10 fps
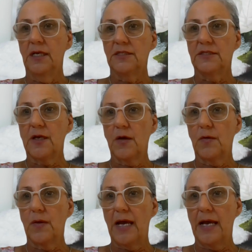
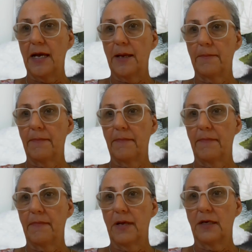So
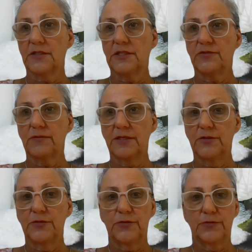I'll just run
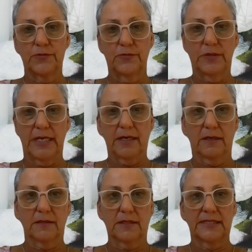you through
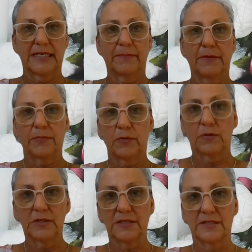now the tapping
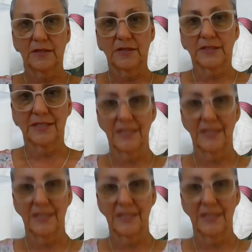points so you can